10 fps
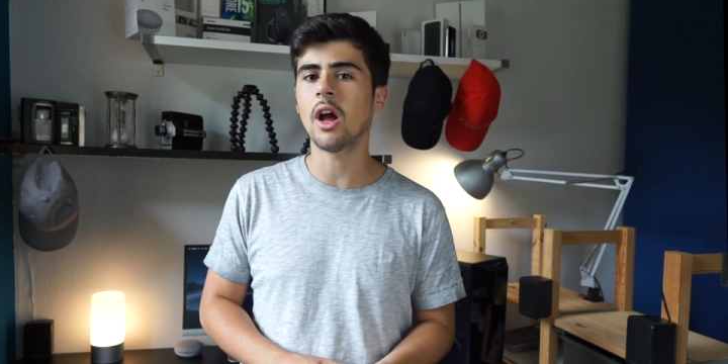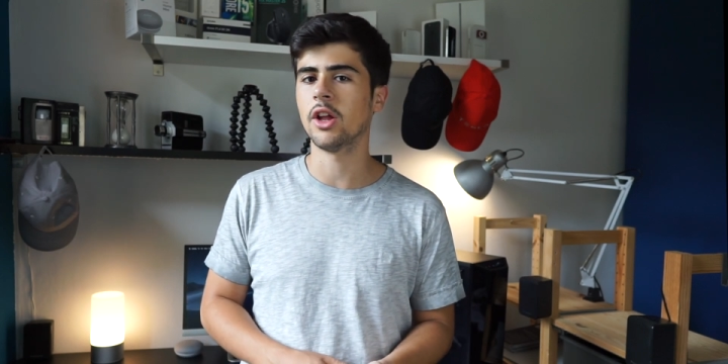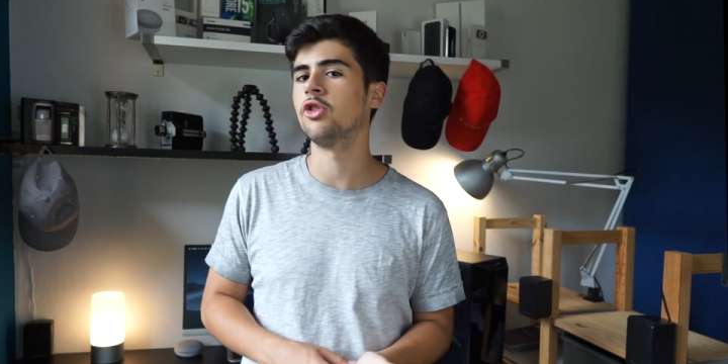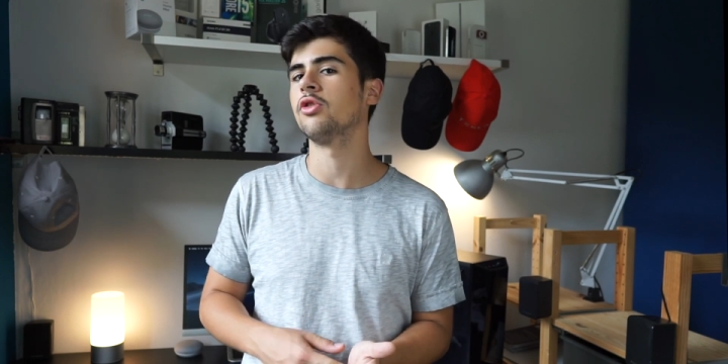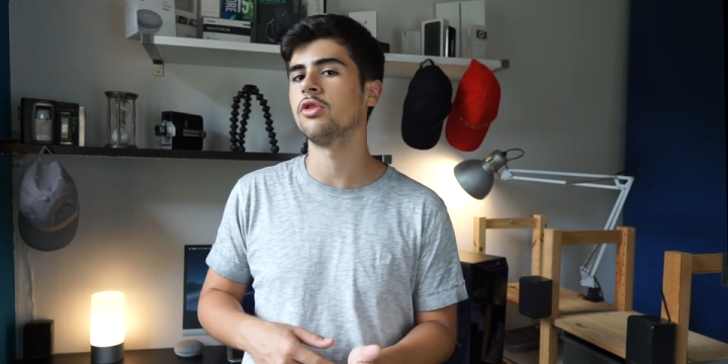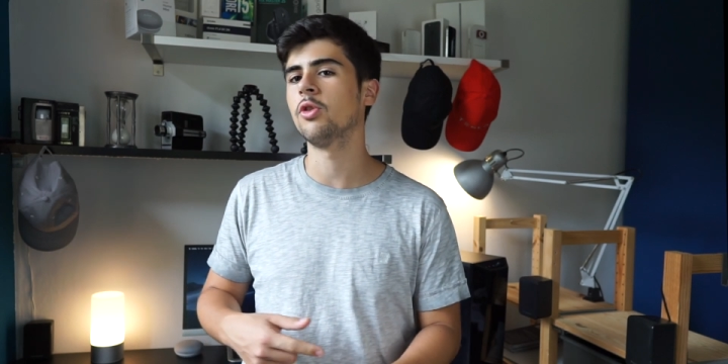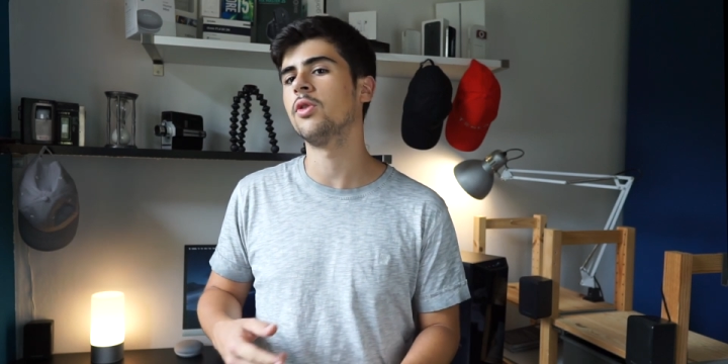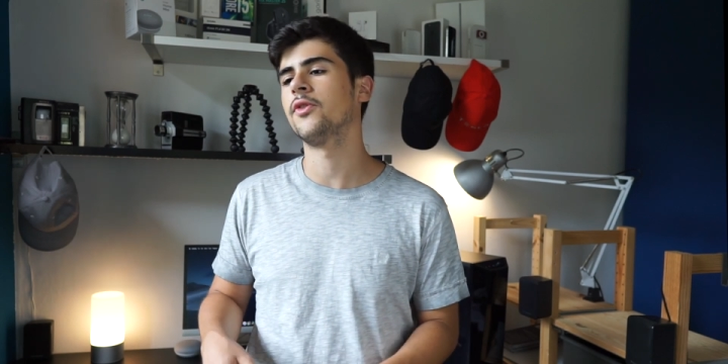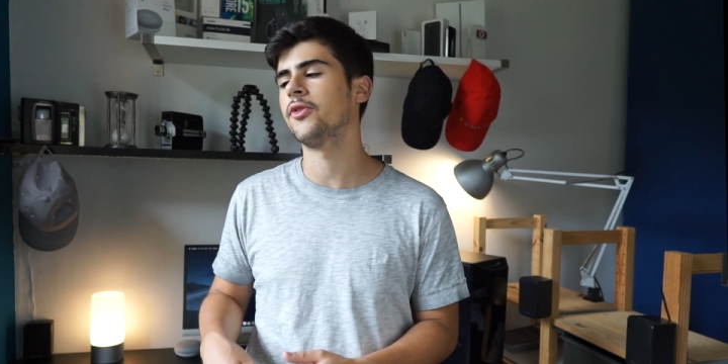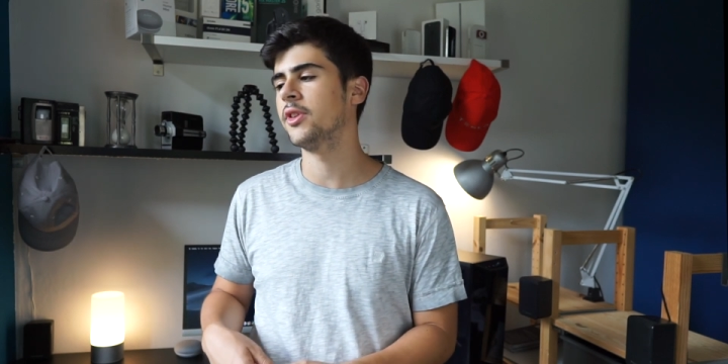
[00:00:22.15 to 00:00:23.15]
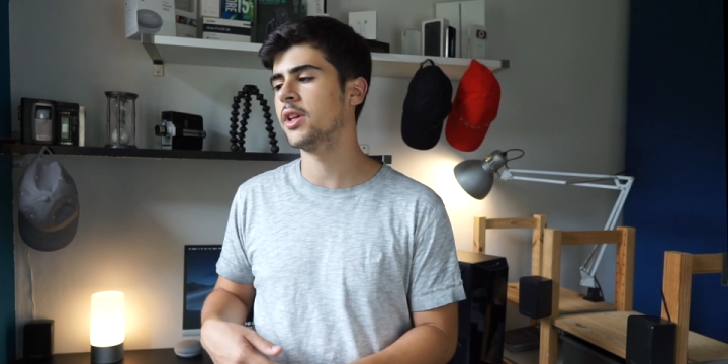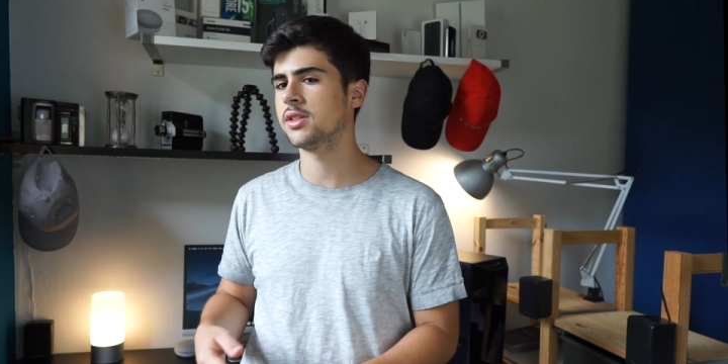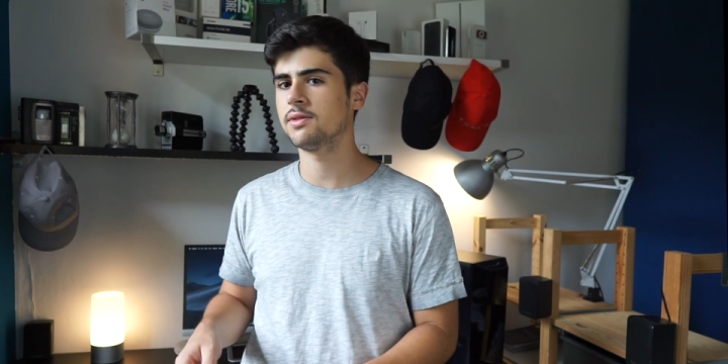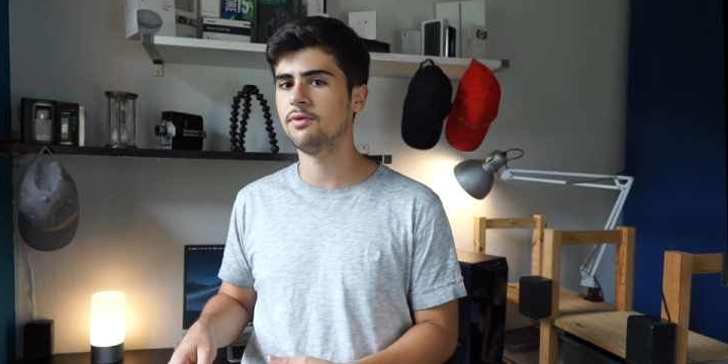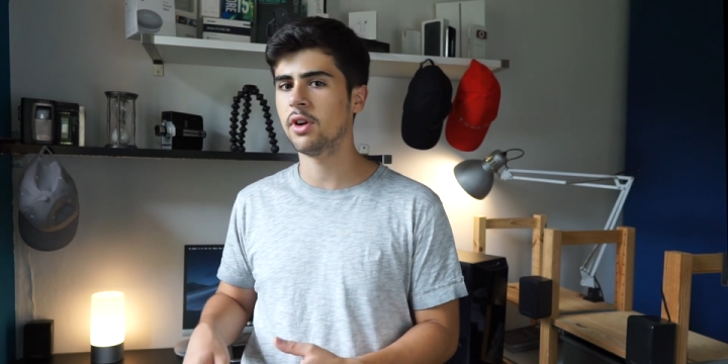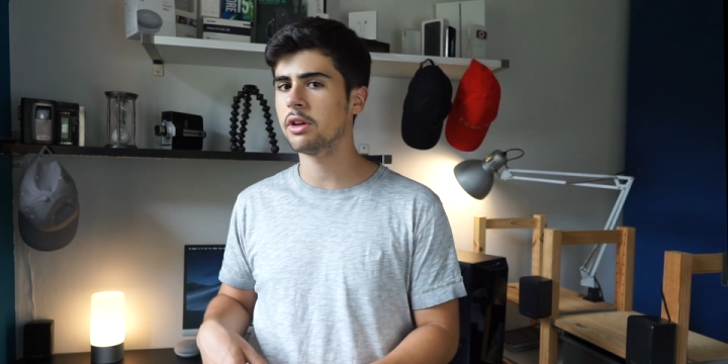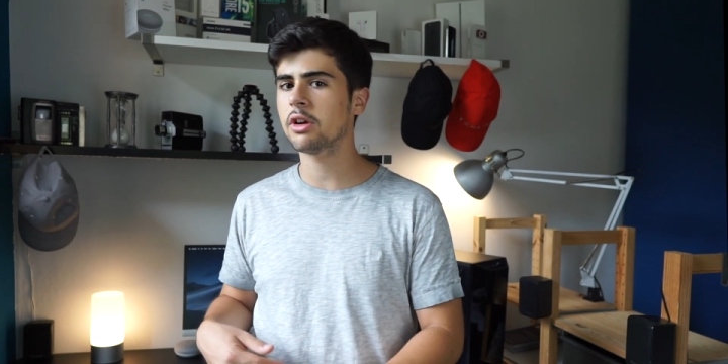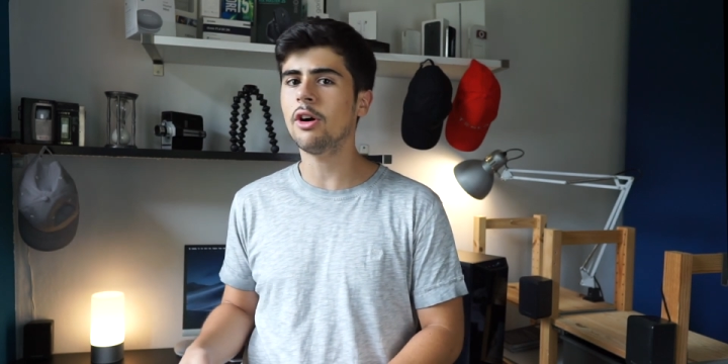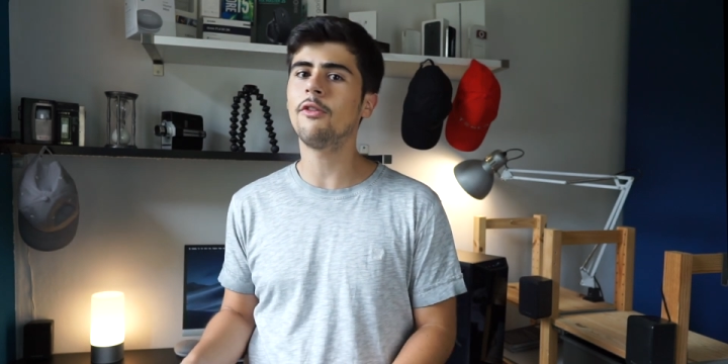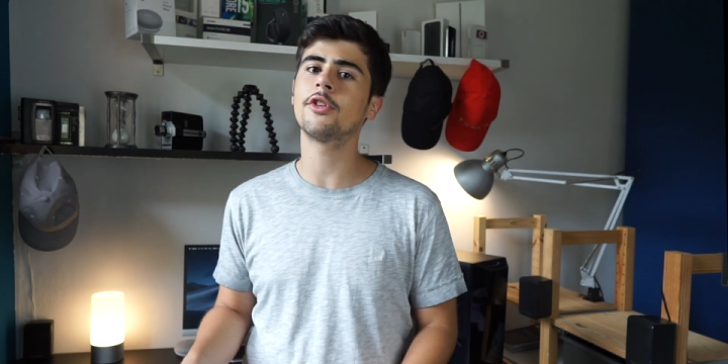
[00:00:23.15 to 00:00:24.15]
I don't know if that's very
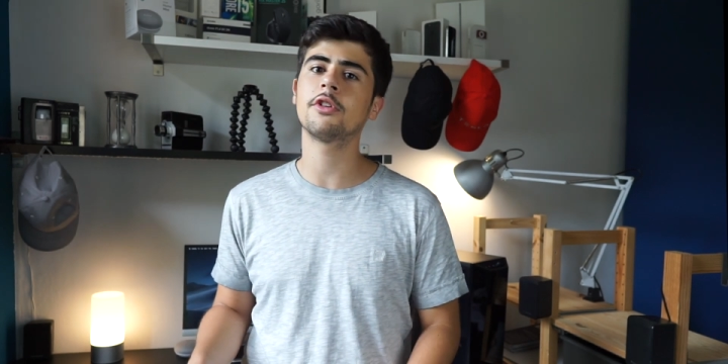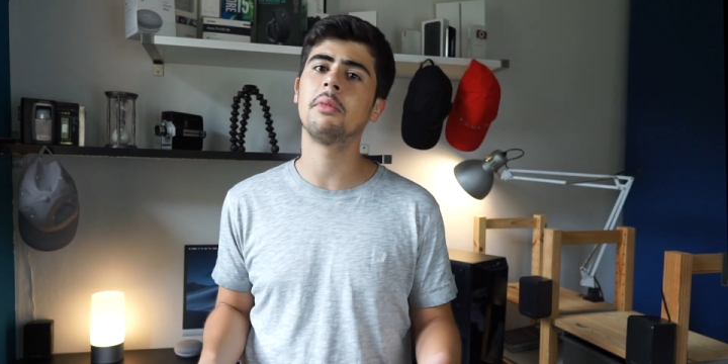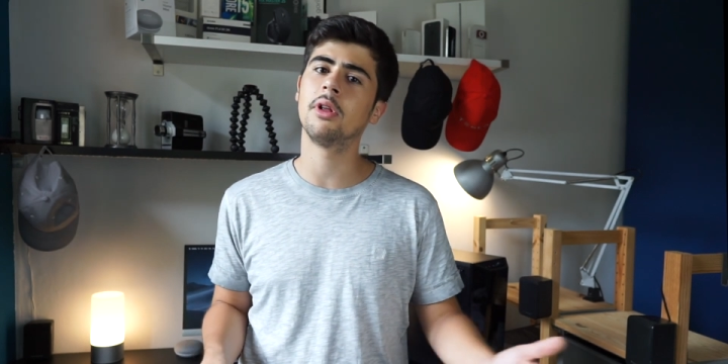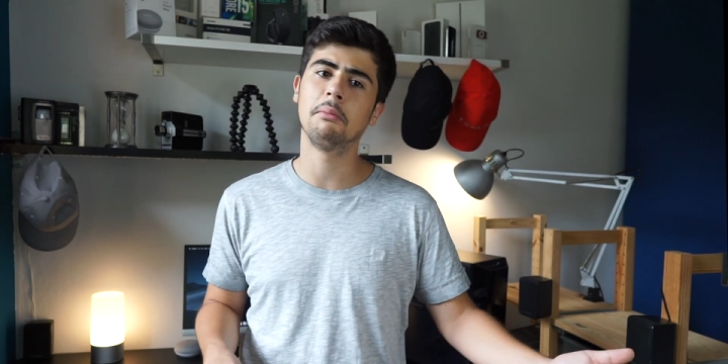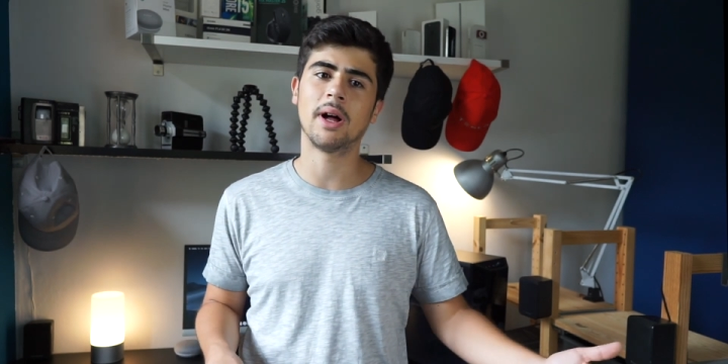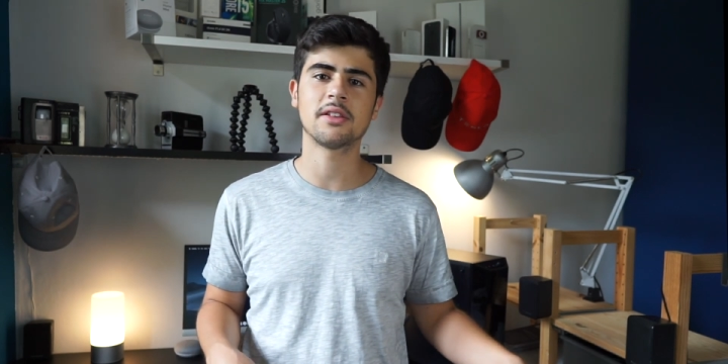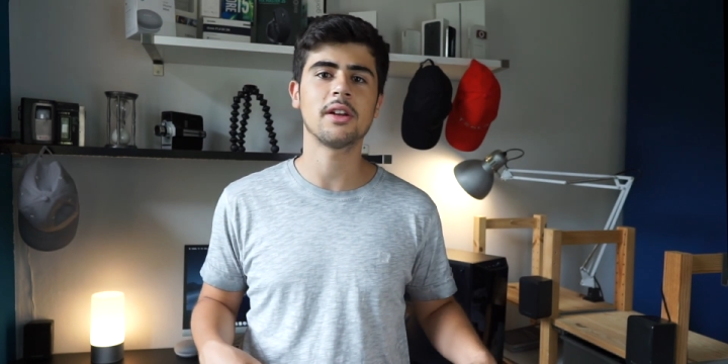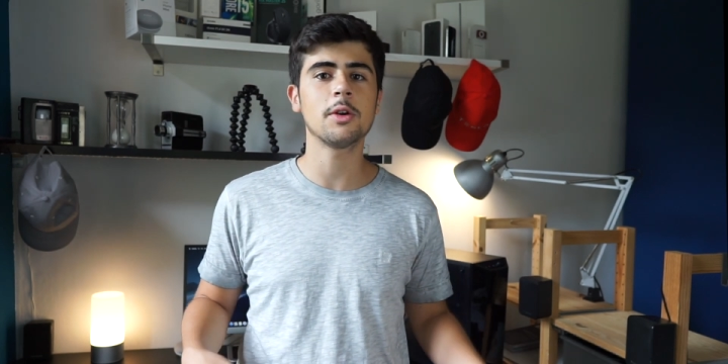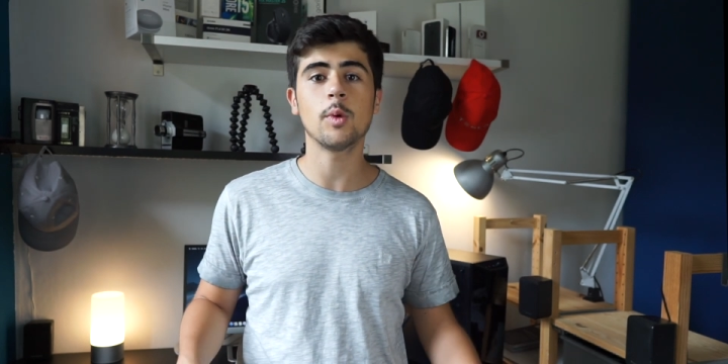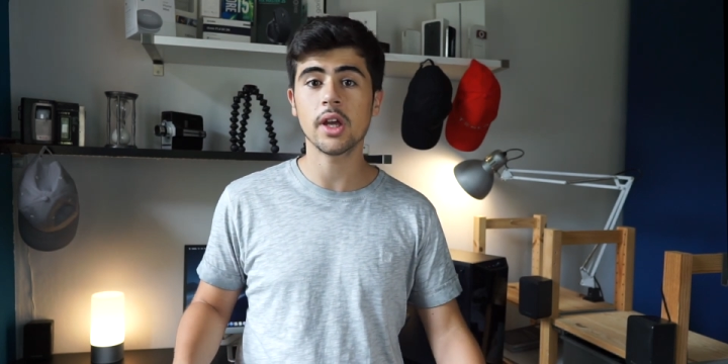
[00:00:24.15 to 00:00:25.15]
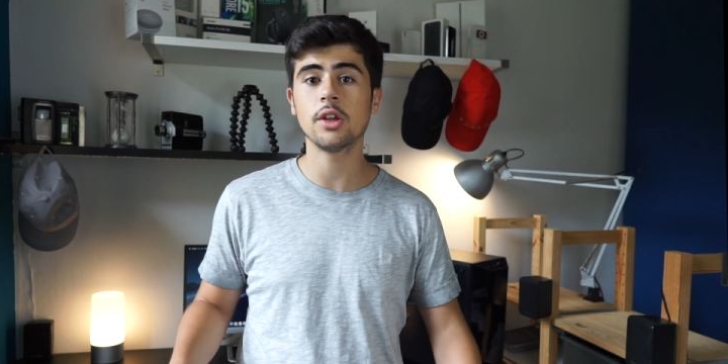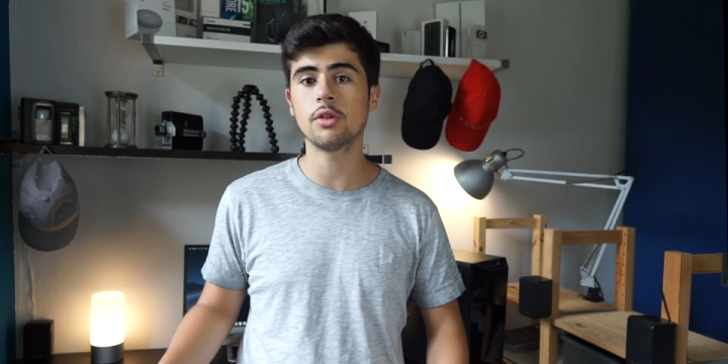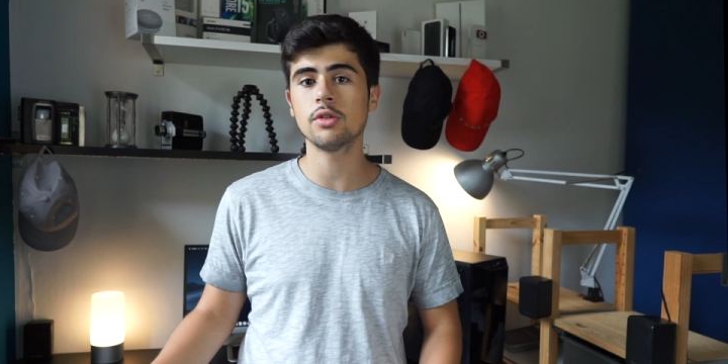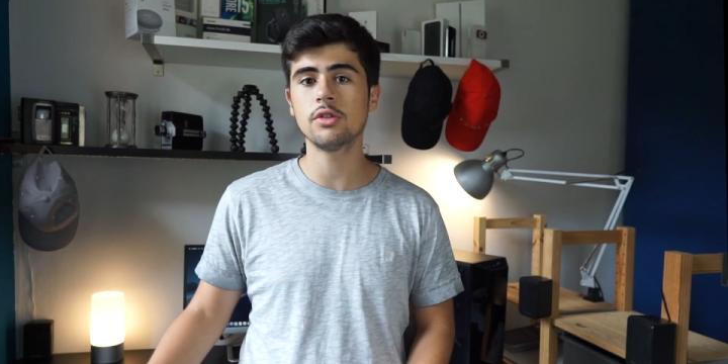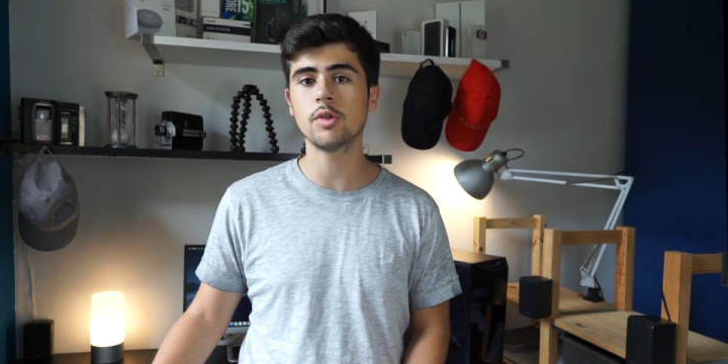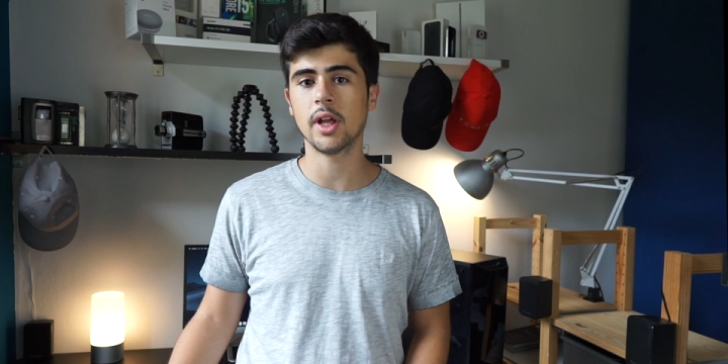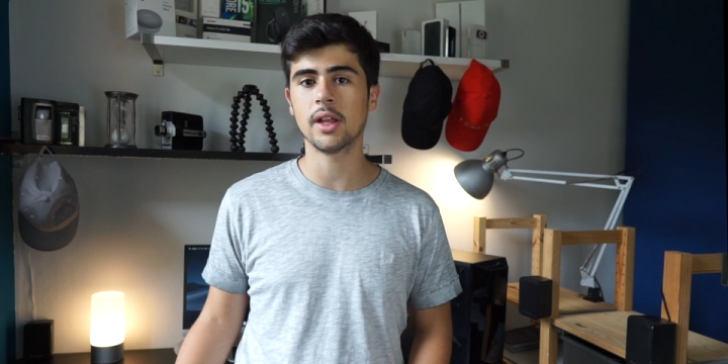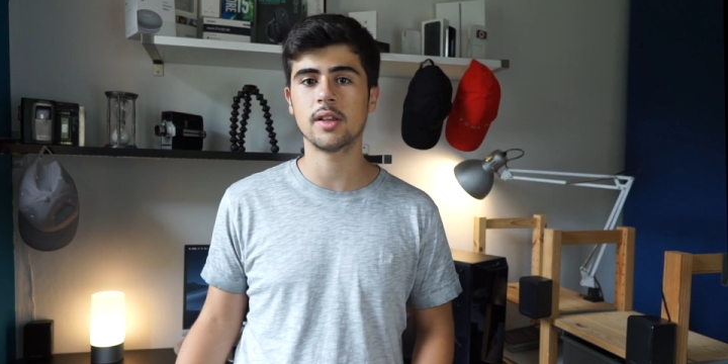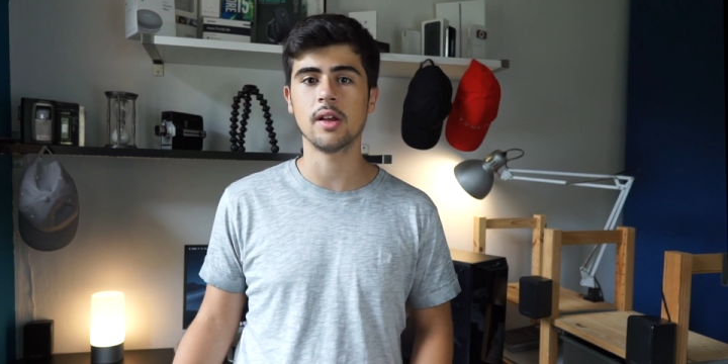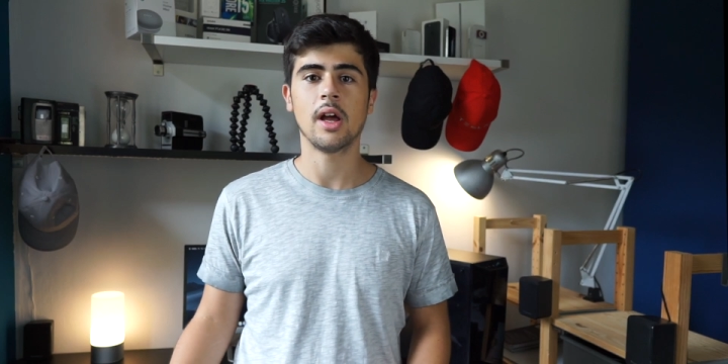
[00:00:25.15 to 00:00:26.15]
comfortable, but anyway, you could do
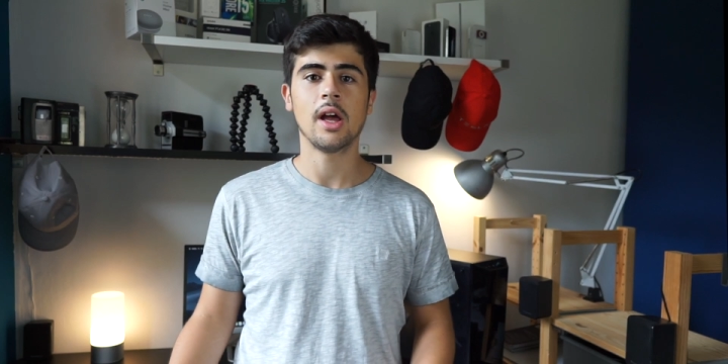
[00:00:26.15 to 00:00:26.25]
that.